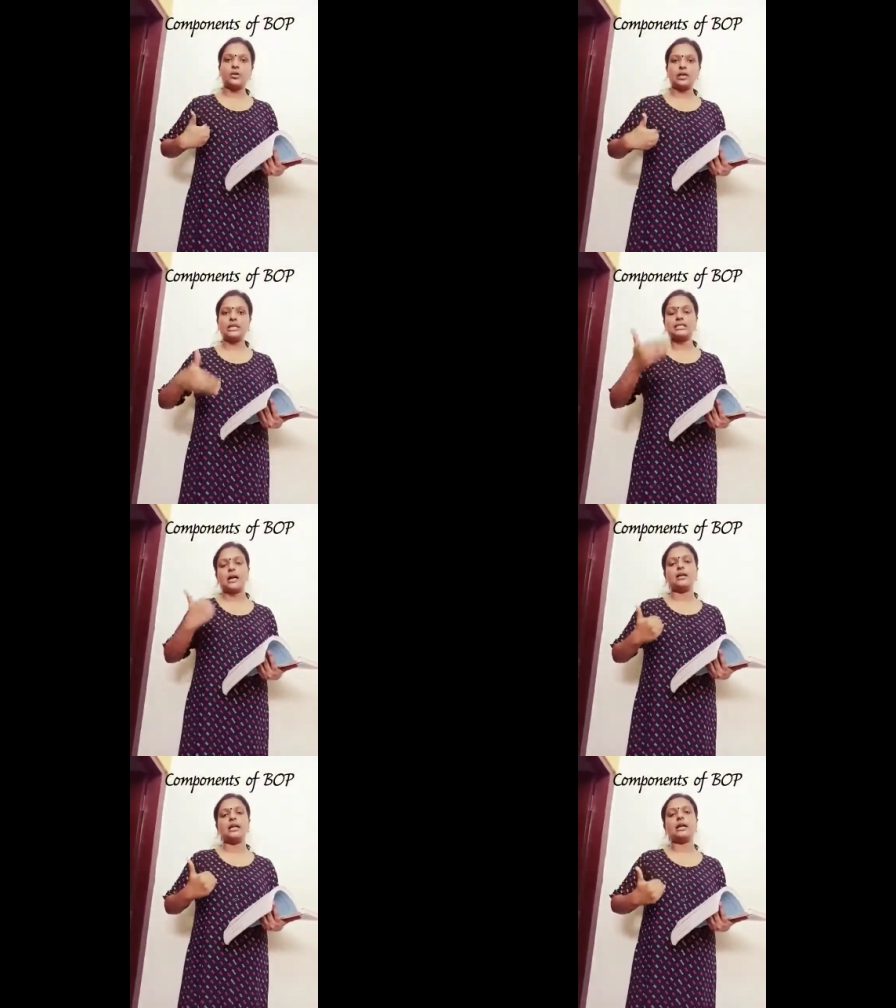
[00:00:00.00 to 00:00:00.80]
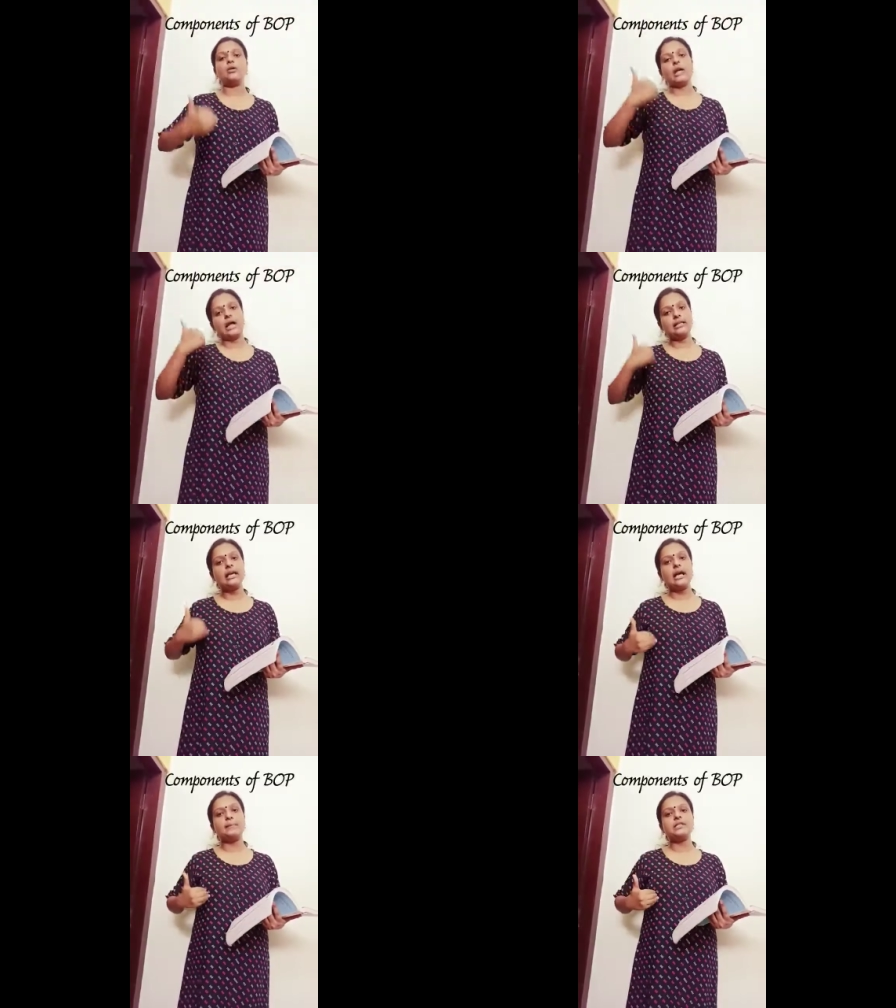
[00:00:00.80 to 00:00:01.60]
that is current account and the
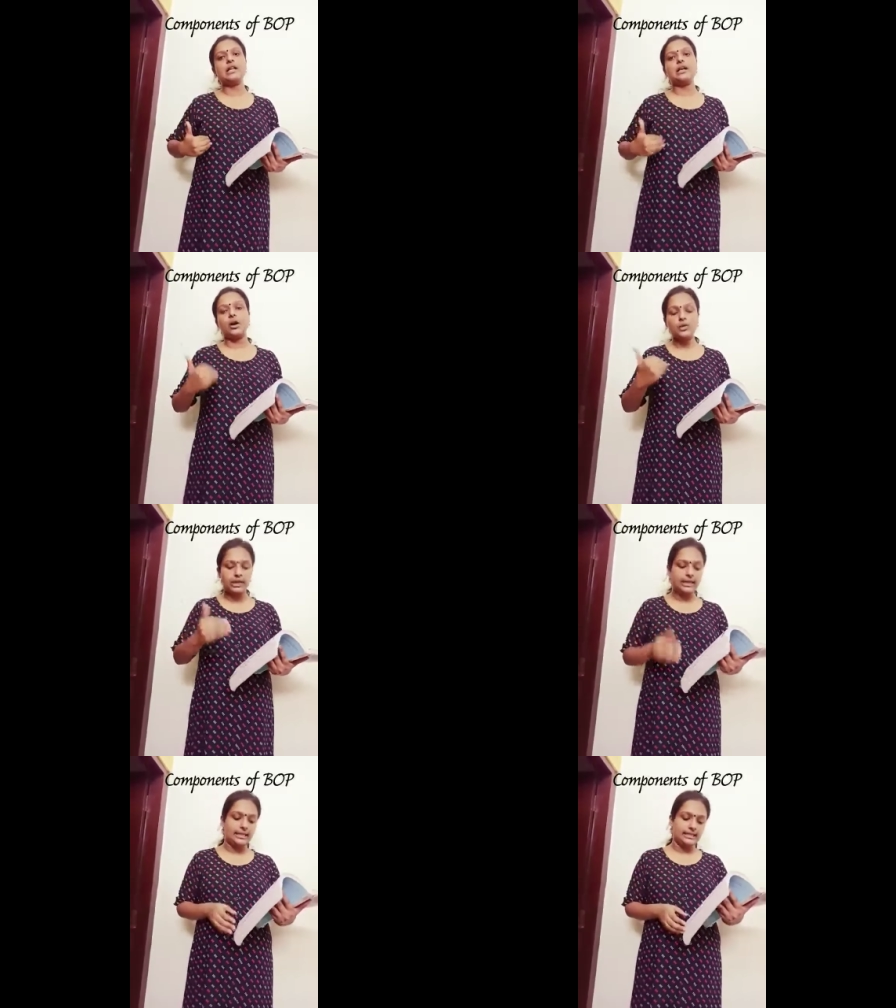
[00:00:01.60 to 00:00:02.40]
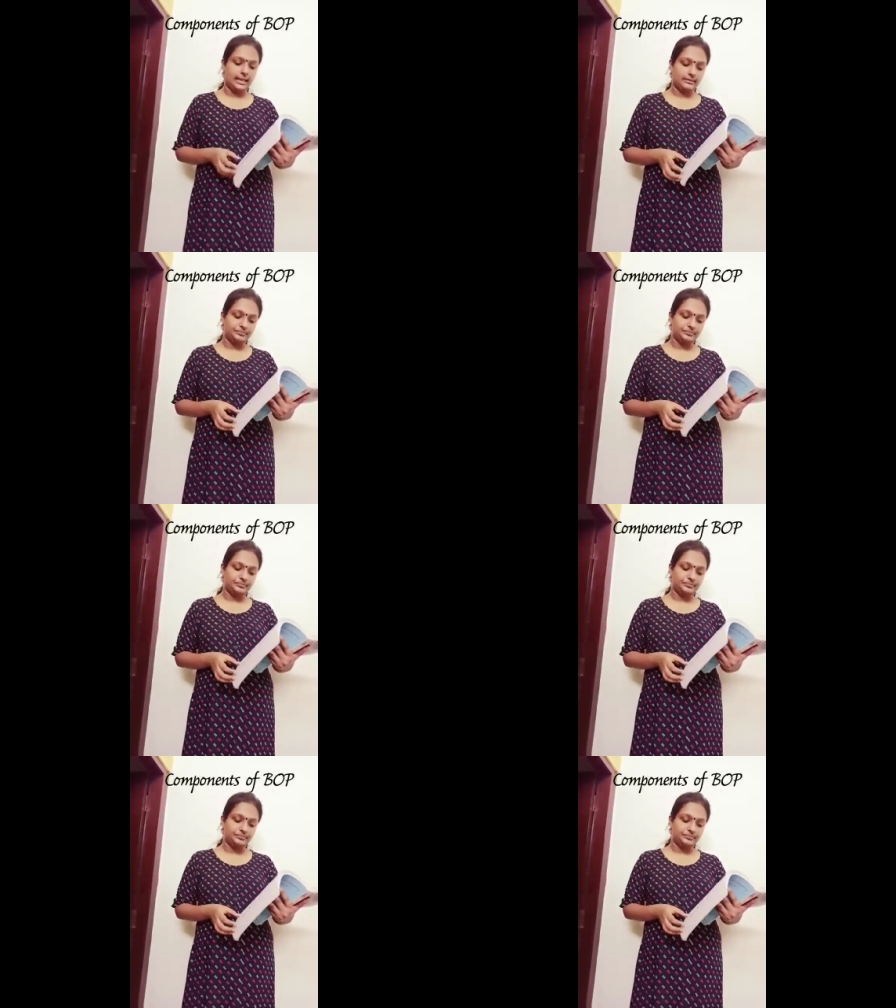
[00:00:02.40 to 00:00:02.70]
capital account, in detail.